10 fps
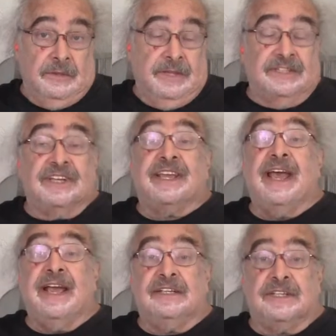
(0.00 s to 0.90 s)
There's a
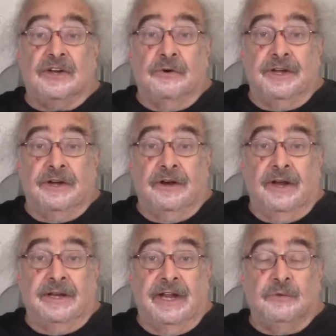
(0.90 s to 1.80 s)
case going
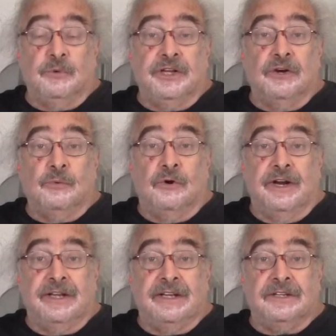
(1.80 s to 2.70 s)
on, and we don't
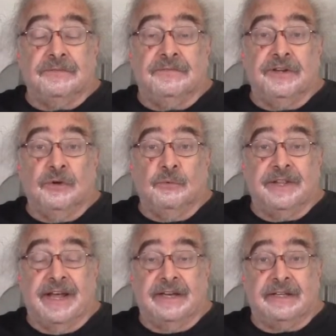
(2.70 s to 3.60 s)
want to interfere with
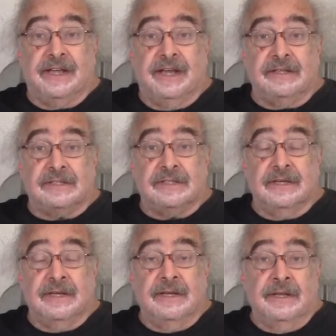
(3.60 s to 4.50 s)
that case.
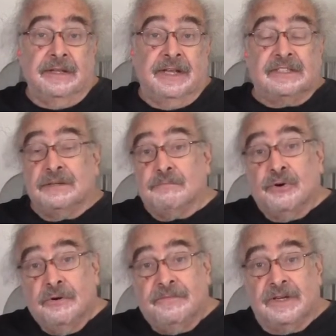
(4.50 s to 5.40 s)
That's the
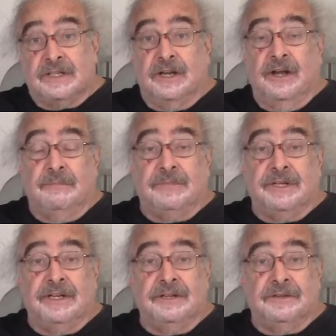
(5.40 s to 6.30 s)
perfect time to
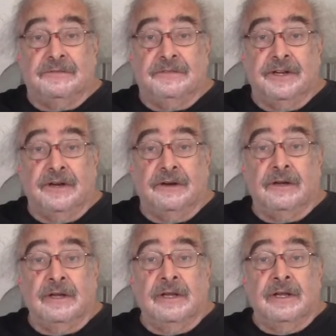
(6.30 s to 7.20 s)

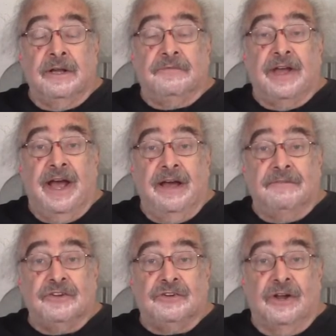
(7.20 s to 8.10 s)
interfere. If you have
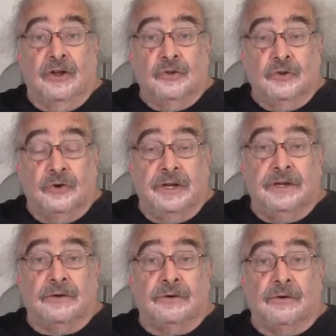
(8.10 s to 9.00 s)
a, a
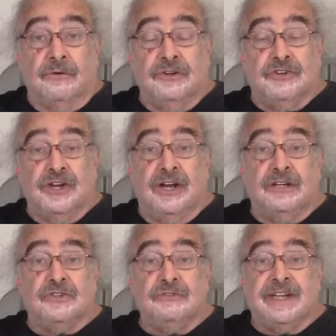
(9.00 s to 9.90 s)
lawyer or a
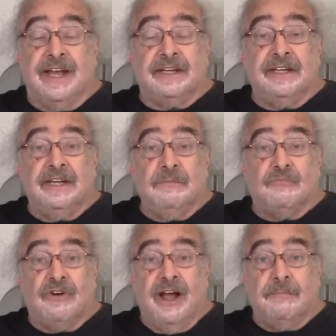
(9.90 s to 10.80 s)
judge who's acting
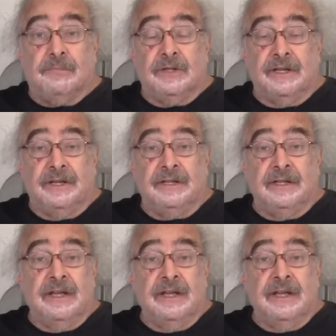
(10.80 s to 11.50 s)
improperly,